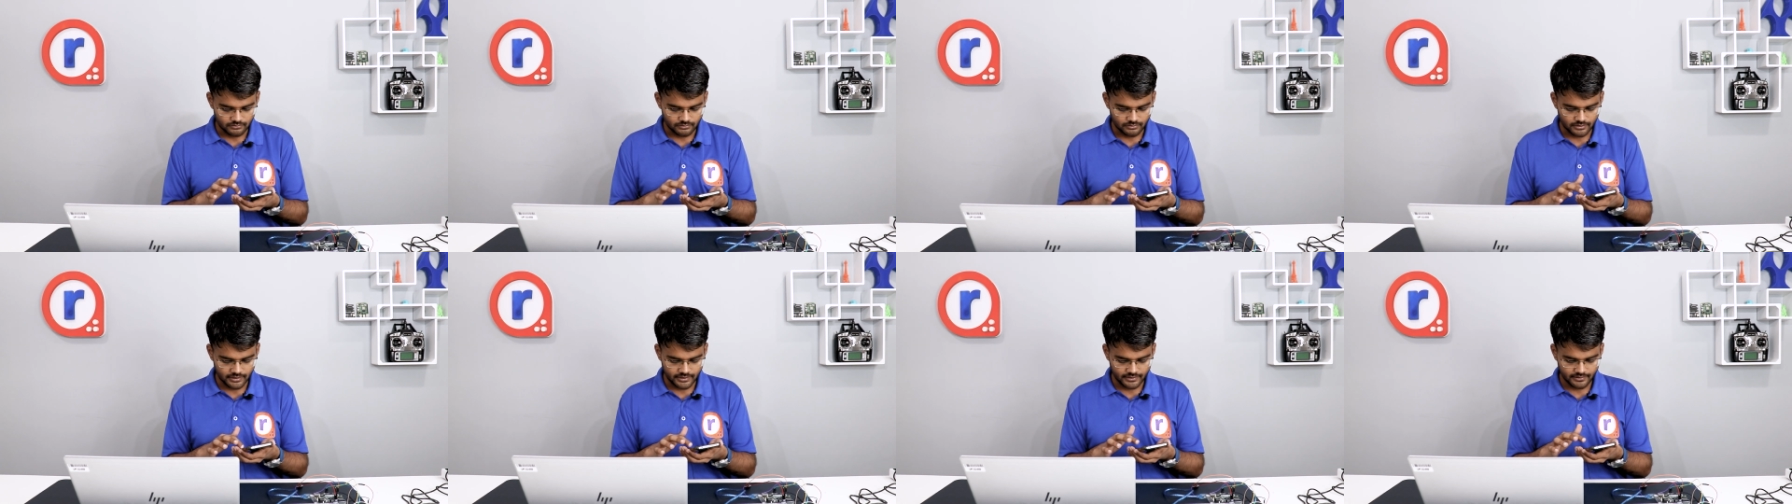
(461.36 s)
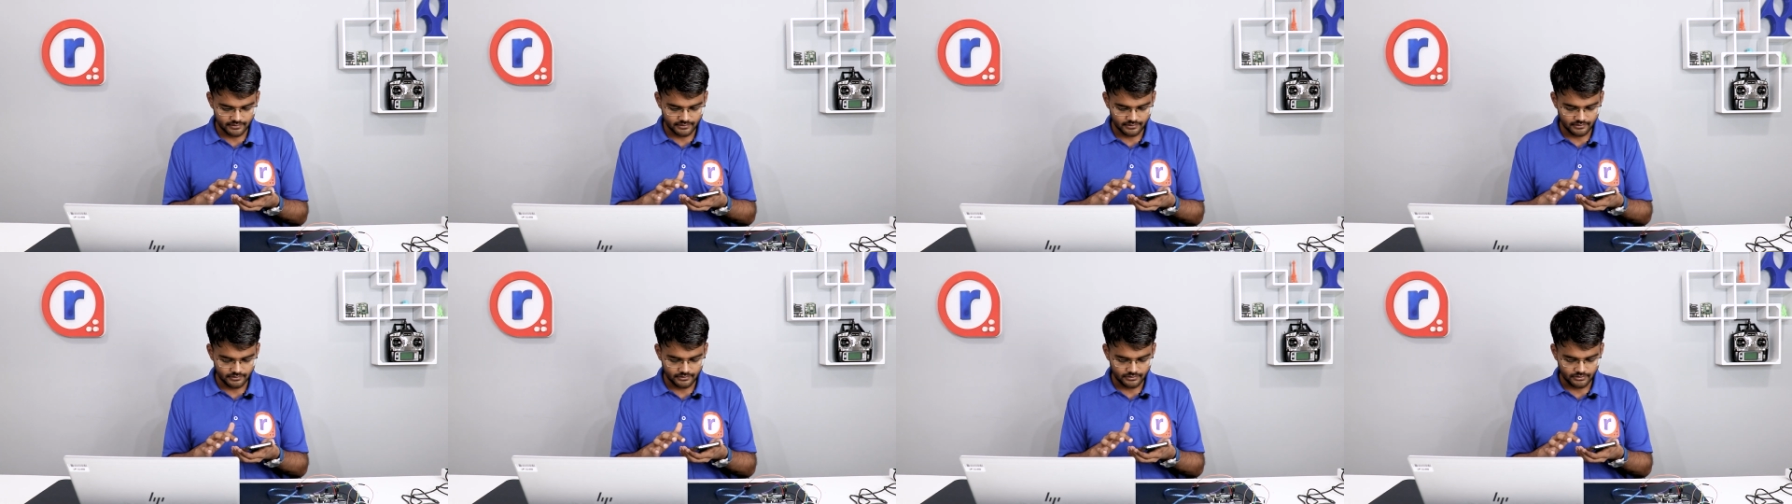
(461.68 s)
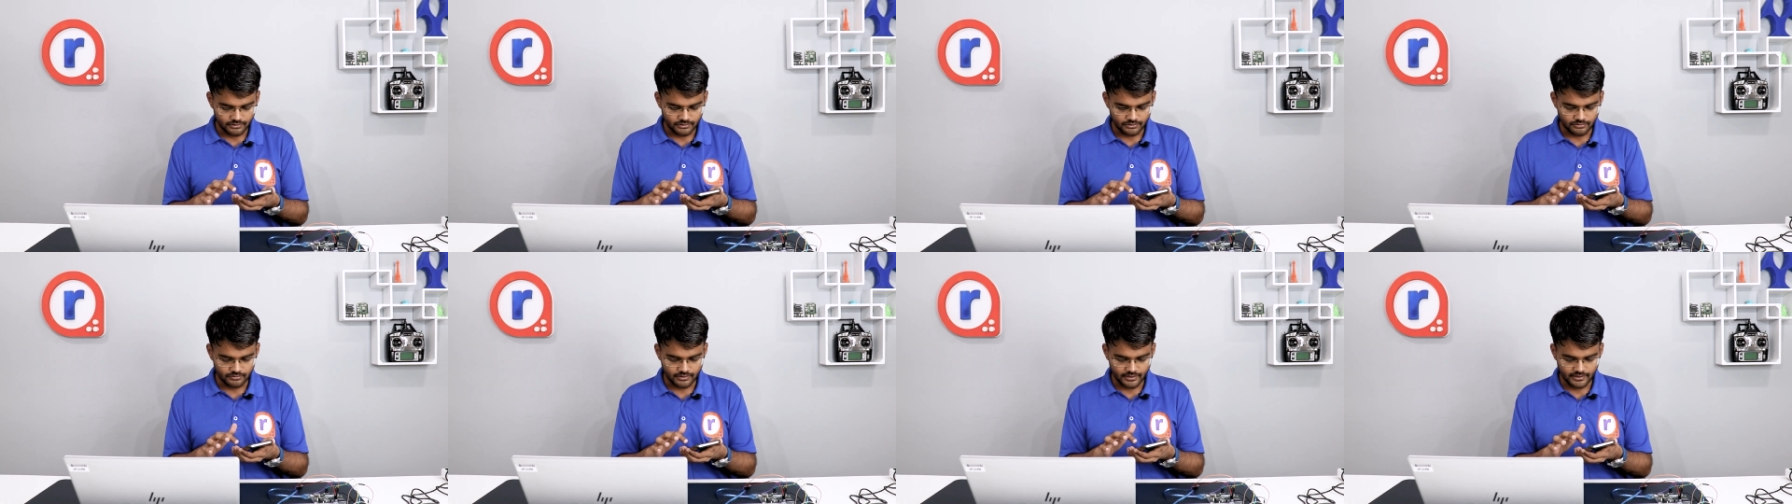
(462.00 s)
okay
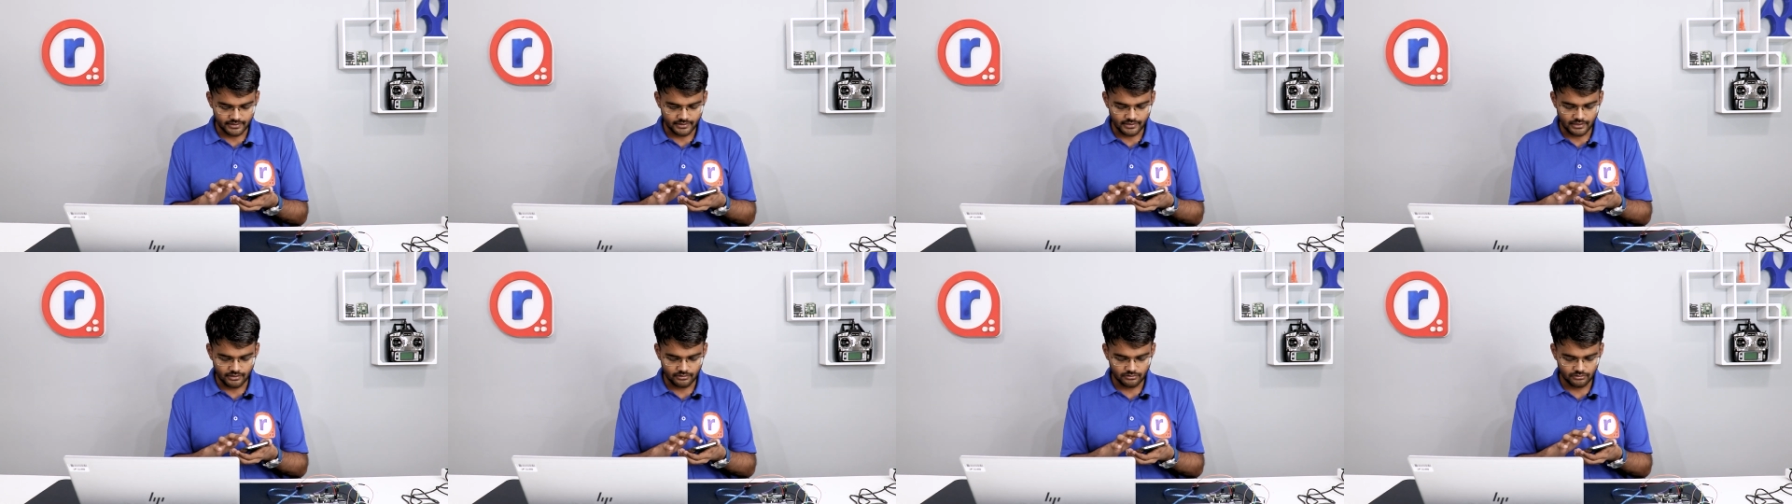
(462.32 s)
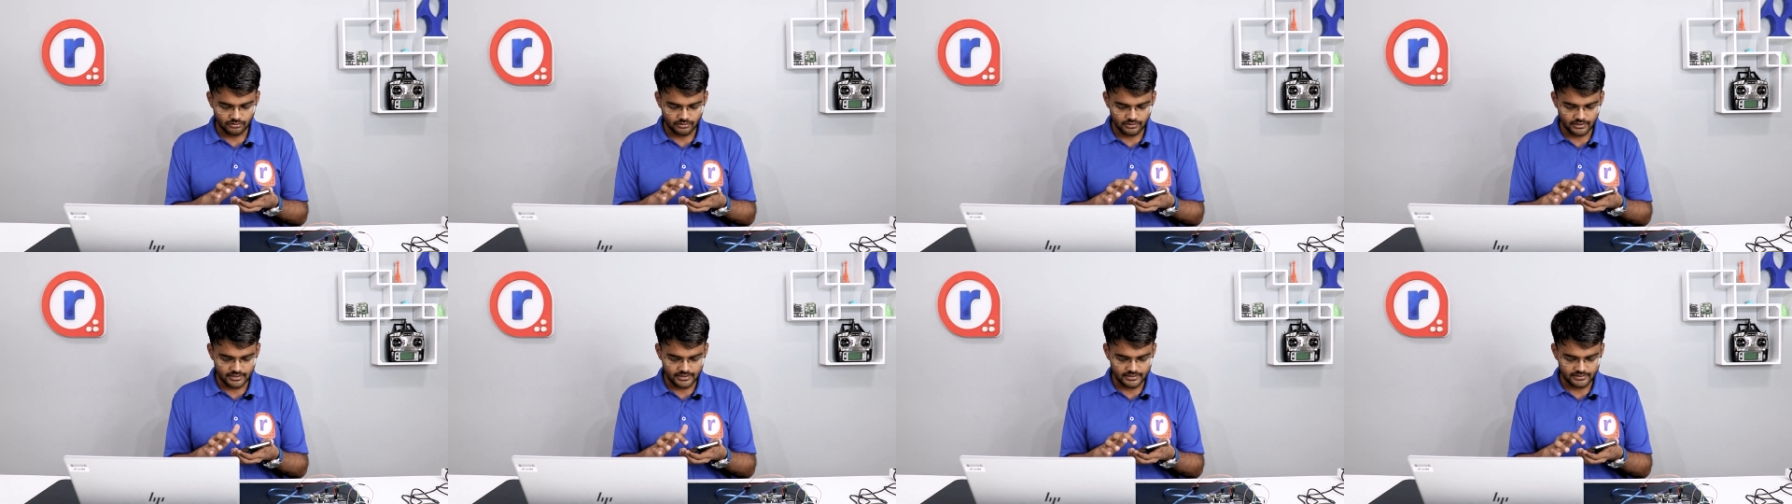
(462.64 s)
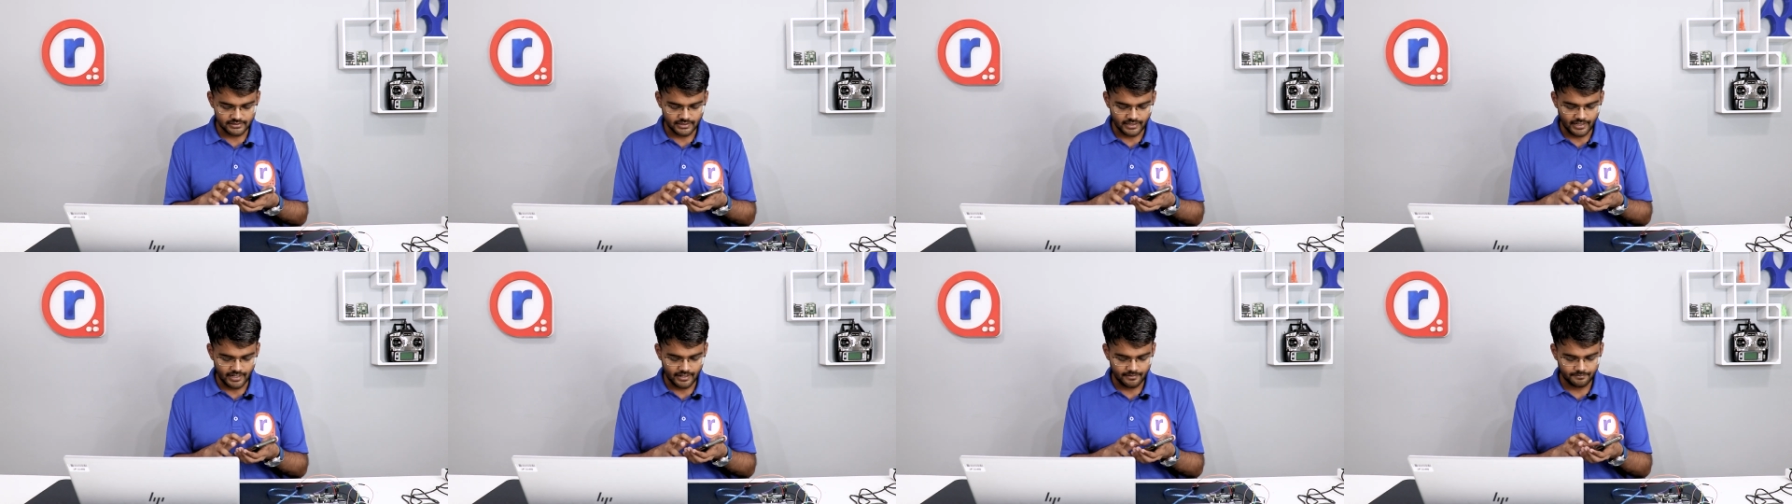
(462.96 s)
you can download
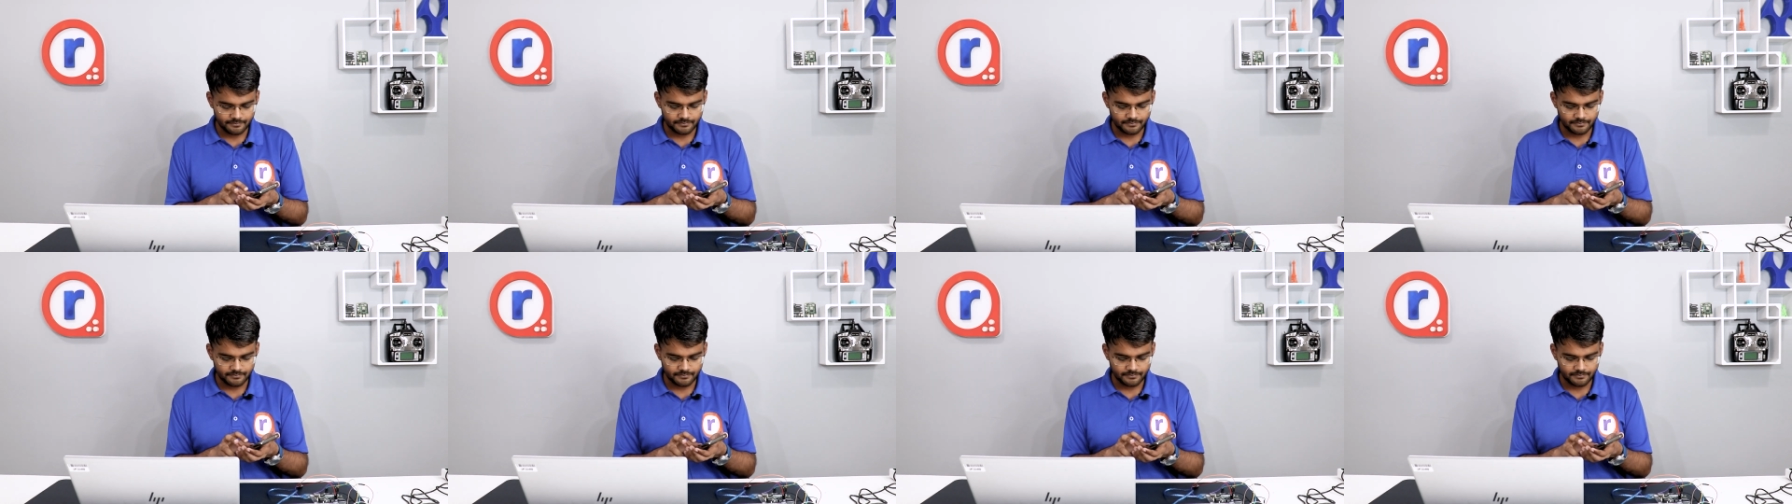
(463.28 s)
this